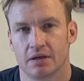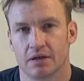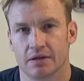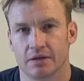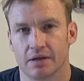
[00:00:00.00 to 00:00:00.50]

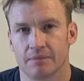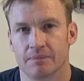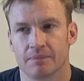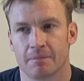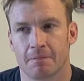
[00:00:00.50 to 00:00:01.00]
and
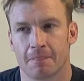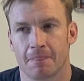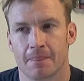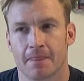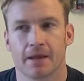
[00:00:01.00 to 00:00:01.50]

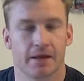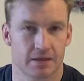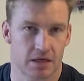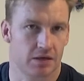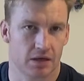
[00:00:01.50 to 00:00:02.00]
yeah,
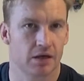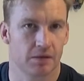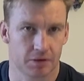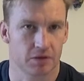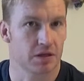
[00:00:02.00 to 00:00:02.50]
that's how I
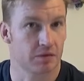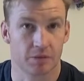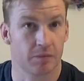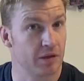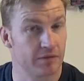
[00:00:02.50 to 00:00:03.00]
come in contact with
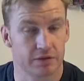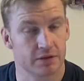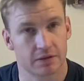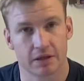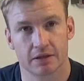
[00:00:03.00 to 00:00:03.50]
people every
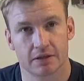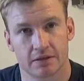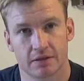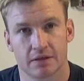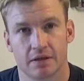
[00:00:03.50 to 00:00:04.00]
single day,
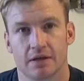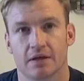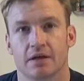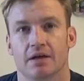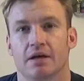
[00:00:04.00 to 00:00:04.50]

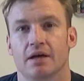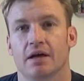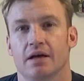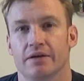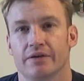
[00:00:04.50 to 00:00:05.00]

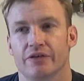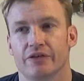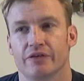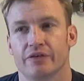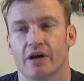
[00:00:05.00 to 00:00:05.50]
and
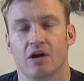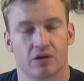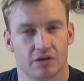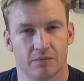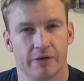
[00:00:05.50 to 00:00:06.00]
a
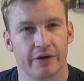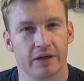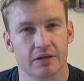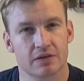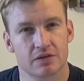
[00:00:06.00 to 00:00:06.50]
lot of them are
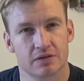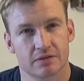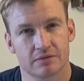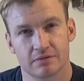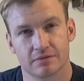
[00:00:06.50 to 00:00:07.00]
idiots,
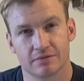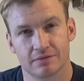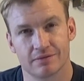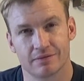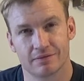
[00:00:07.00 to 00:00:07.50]

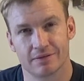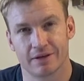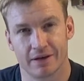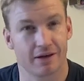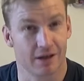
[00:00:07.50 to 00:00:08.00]

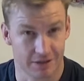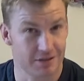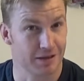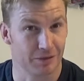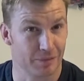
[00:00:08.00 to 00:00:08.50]
and I'd like
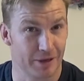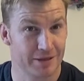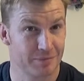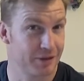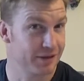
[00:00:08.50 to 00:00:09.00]
to tell them
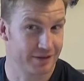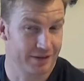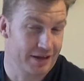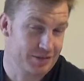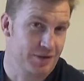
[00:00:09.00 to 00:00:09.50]
that, but
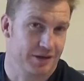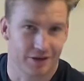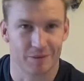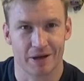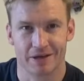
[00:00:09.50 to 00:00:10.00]
that's why I
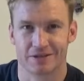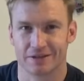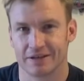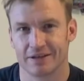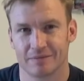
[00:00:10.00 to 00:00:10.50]
go back to
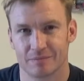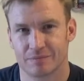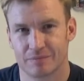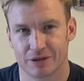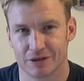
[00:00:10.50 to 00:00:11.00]
the
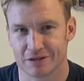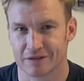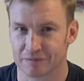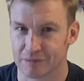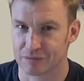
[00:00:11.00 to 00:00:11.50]
putting
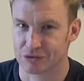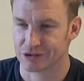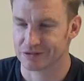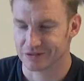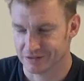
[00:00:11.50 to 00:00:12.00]
yourself in people's
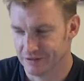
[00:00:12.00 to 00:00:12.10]
shoes.